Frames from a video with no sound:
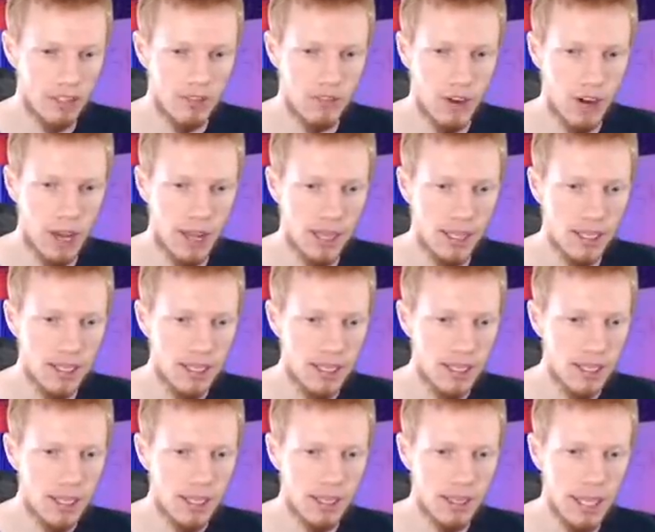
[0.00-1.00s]
fine.
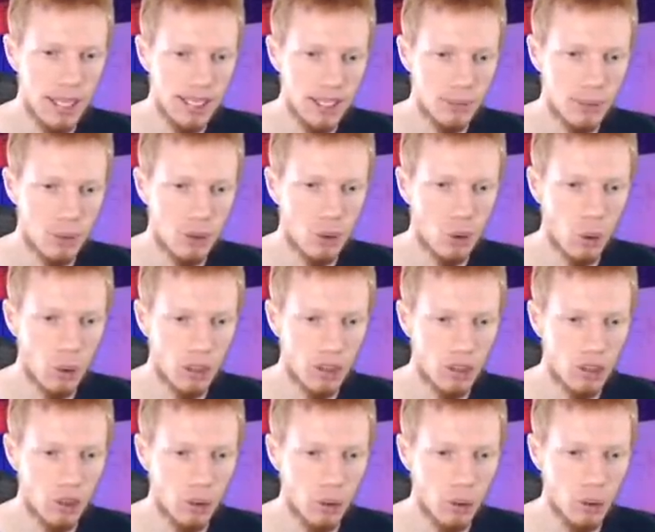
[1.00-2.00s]
Let them score a
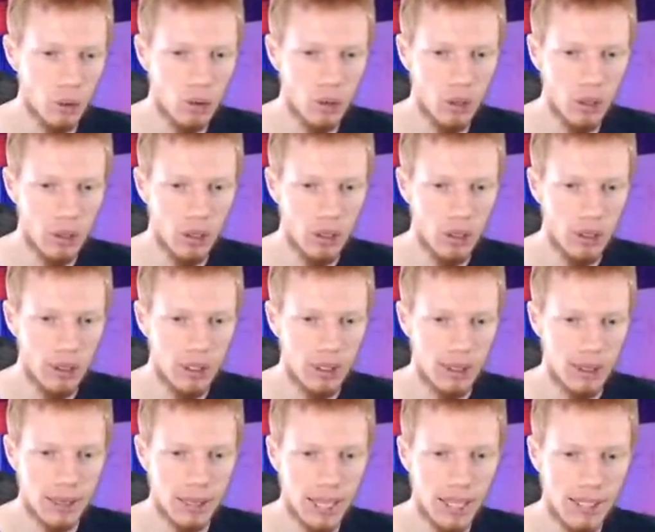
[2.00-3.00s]
two.
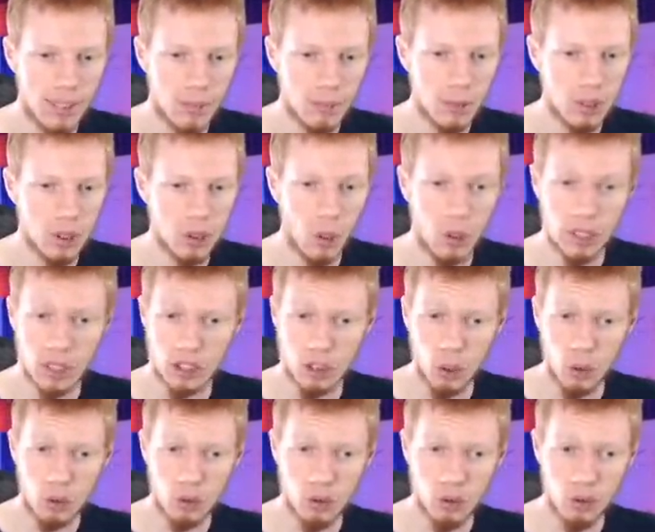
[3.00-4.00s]
Let them score the
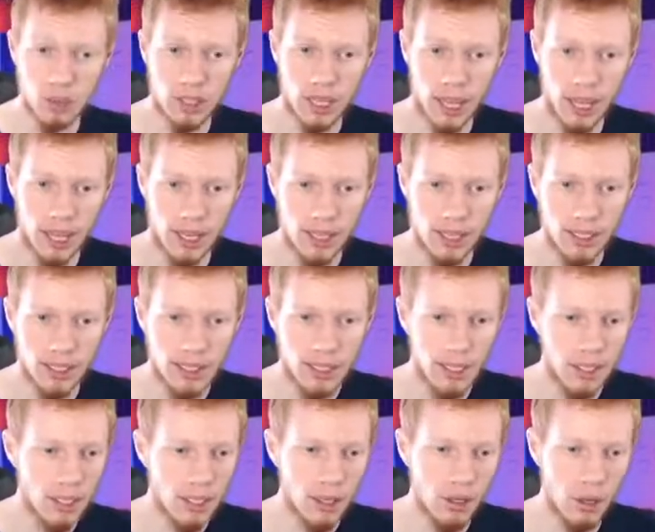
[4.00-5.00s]
two, two K.
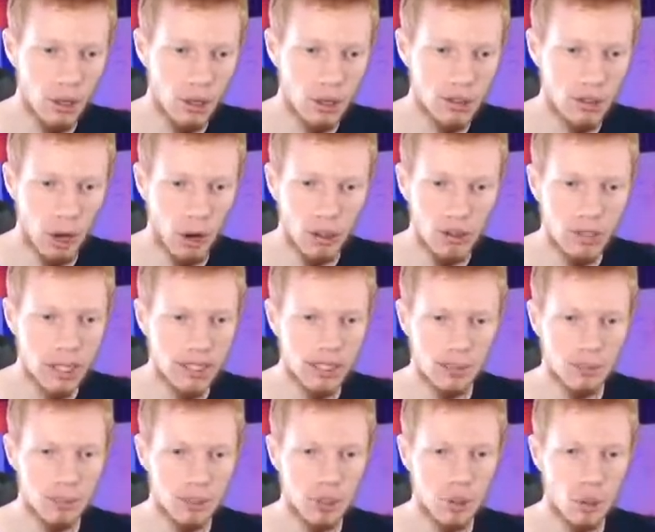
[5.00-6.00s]
Or don't let
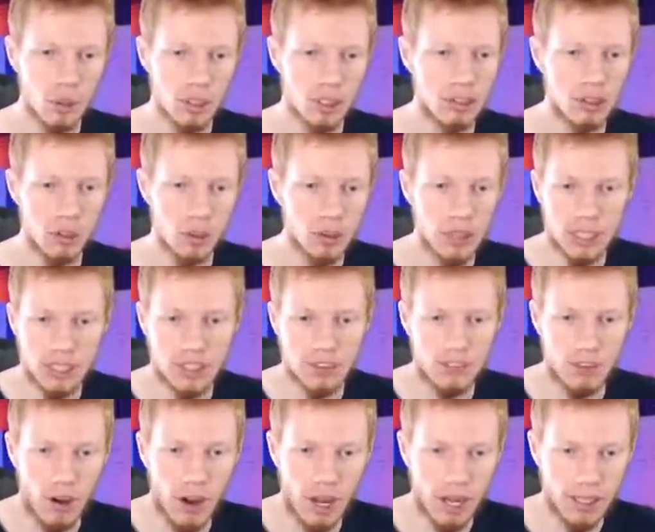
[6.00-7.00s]
them score the two. That's
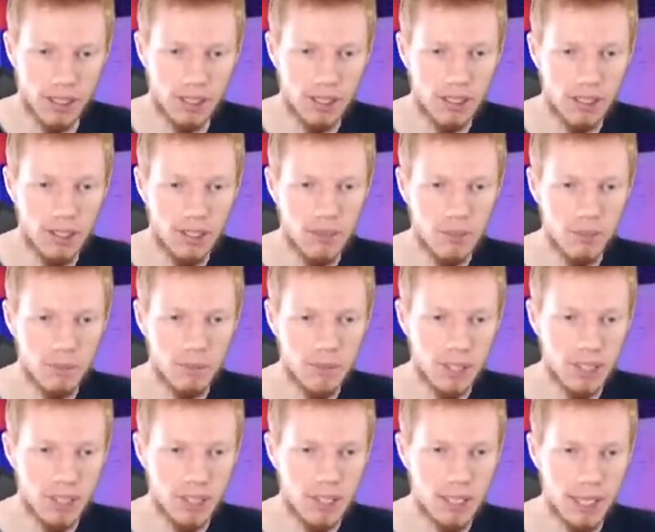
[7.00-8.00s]
fine.
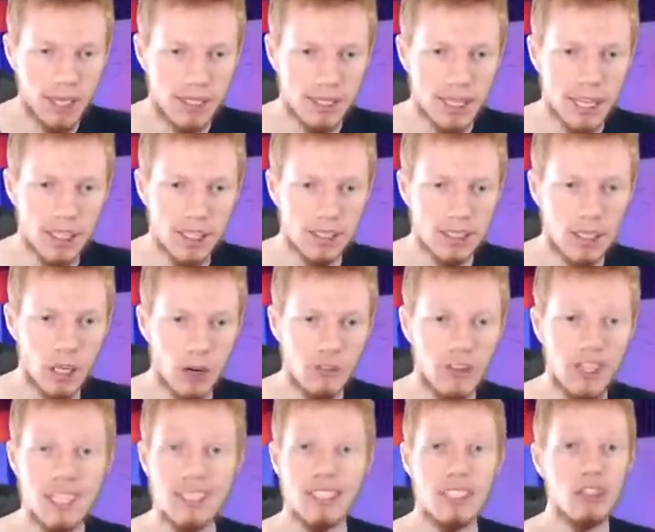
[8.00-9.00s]
Yeah, and get
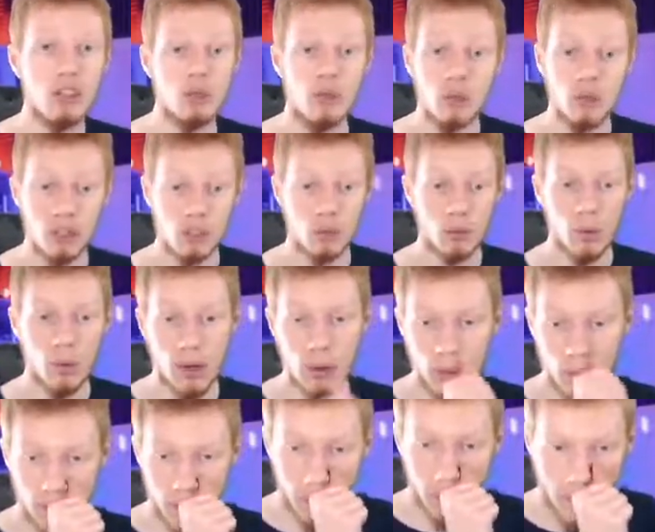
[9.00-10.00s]
yourself easy twos as
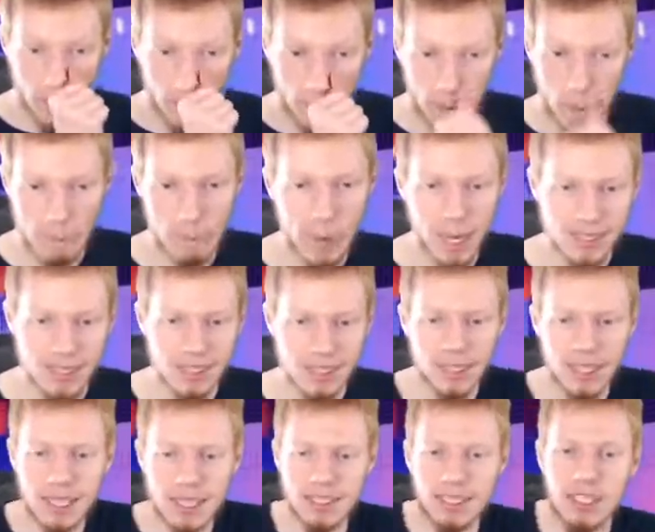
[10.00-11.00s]
well. But basically,
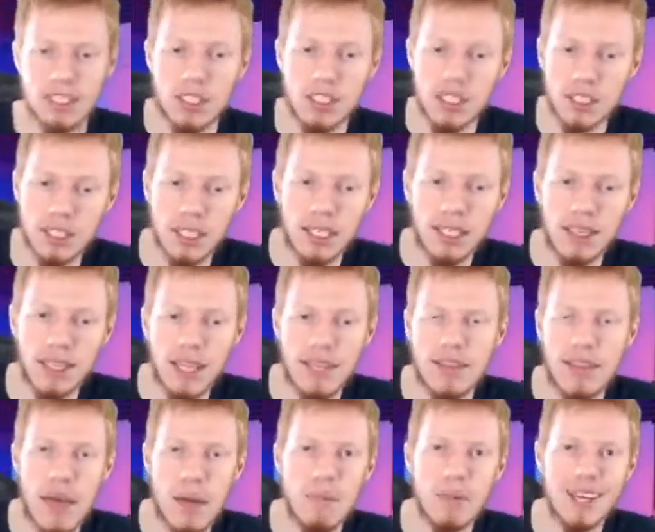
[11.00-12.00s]
like I said, you're just going to let
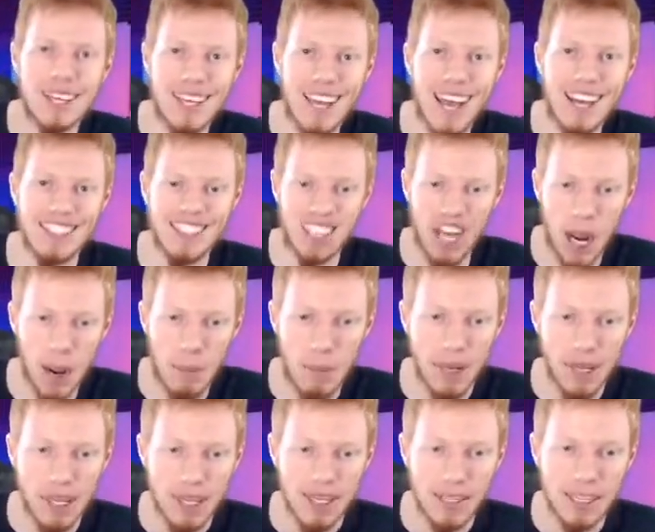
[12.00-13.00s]
them catch up,
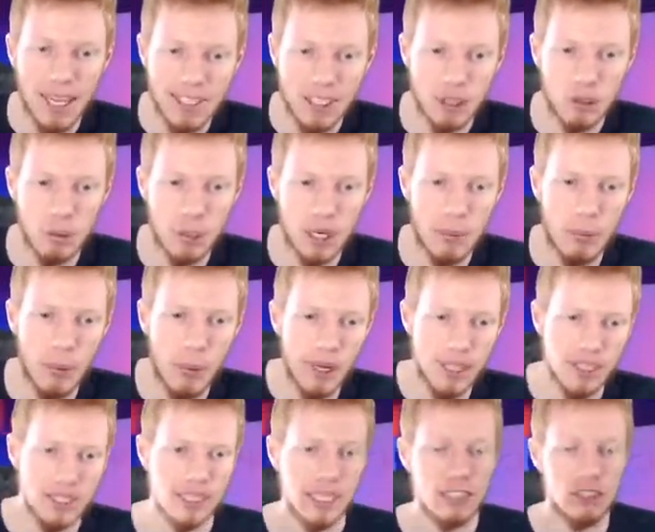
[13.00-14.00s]
get to twenty
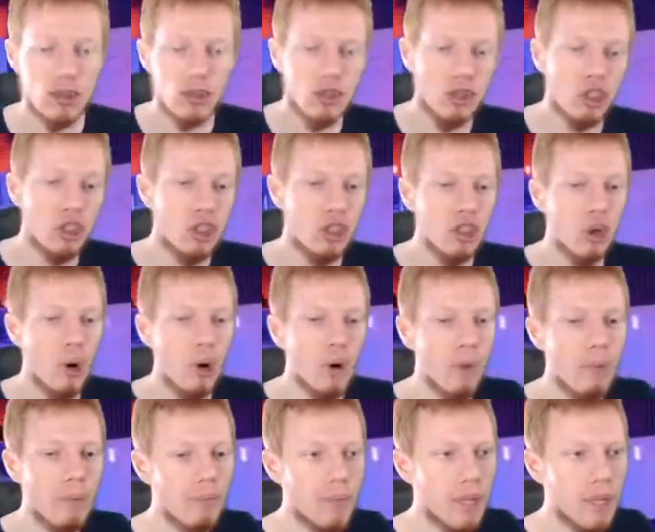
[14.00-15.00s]
points. As long as
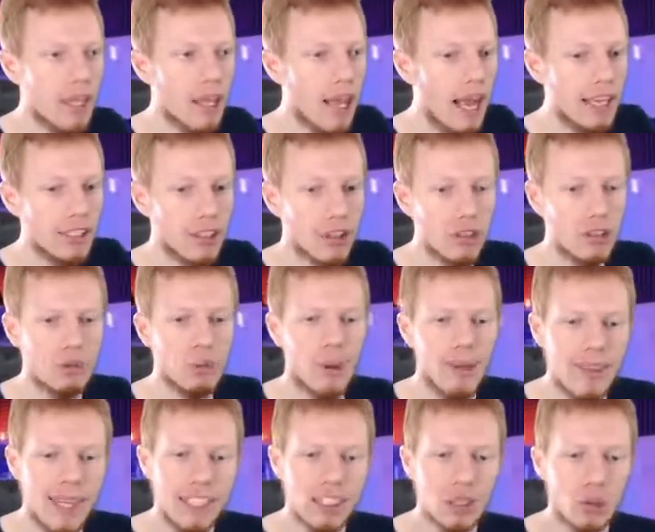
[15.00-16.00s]
you're, as long as
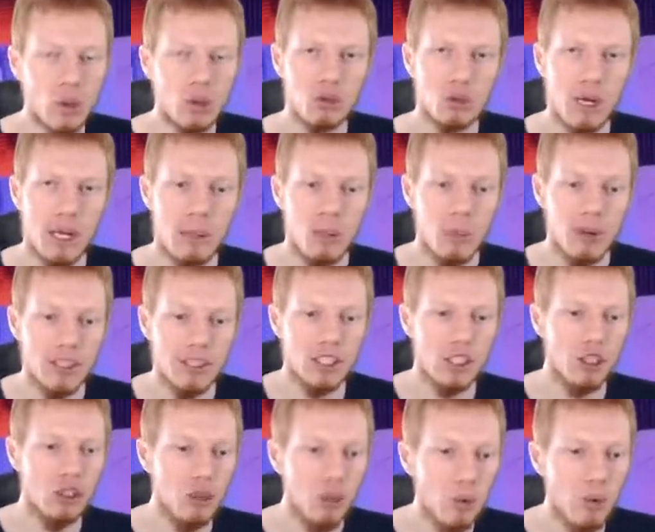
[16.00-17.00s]
when they score twenty points,
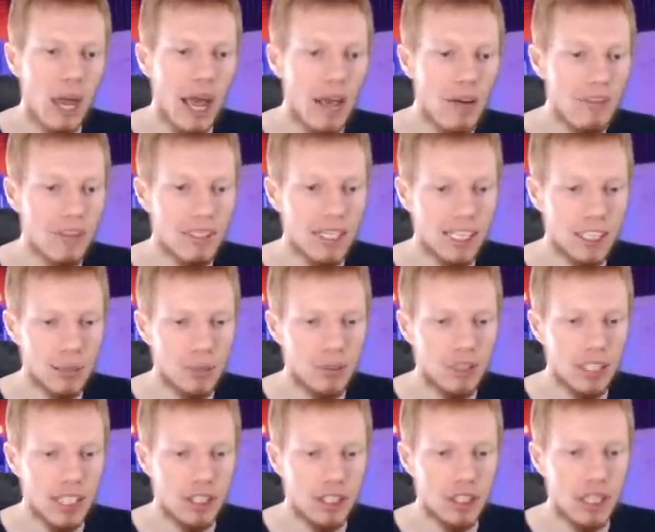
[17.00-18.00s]
you have the next
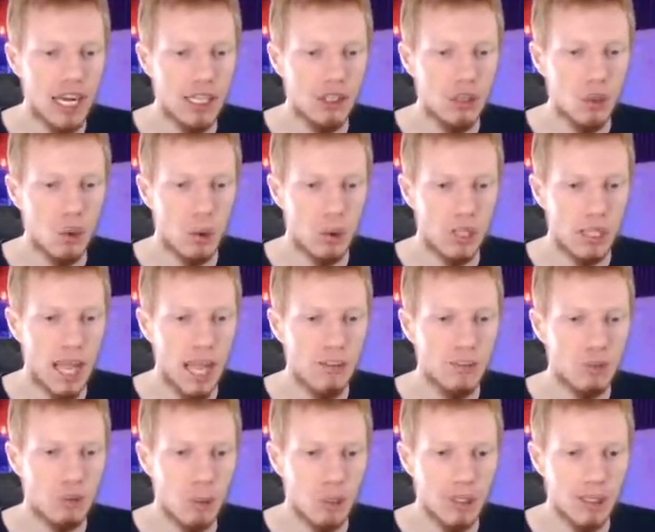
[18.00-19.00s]
possession and you already
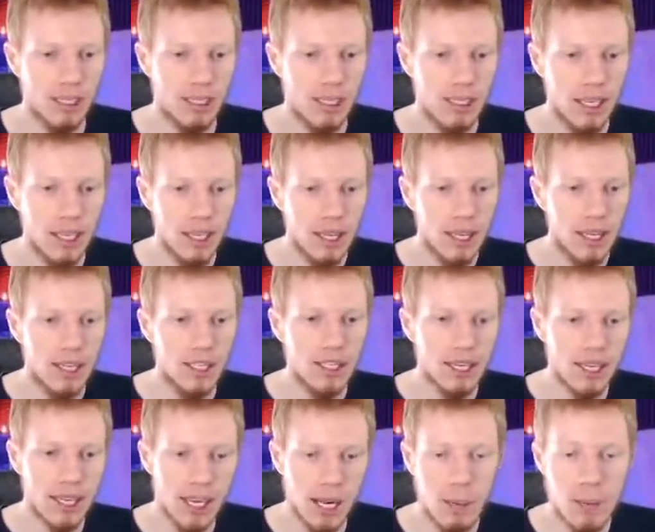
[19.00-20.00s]
have twenty,
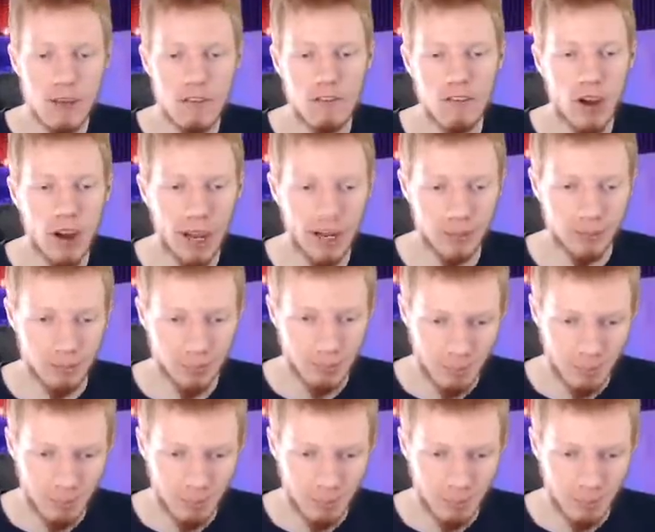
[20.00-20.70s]
you're going to be fine.